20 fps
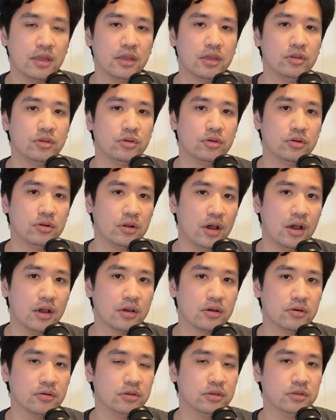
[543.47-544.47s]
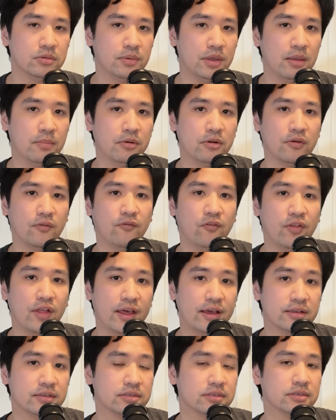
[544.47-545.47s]
You're not going to be able to
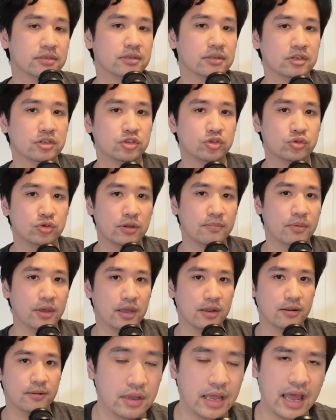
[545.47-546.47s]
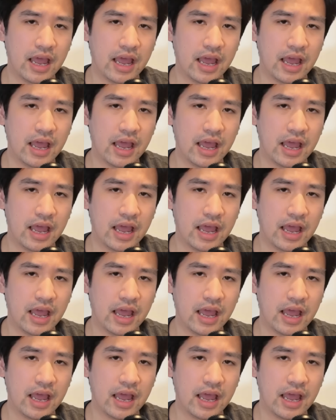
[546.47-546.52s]
flex the string bed.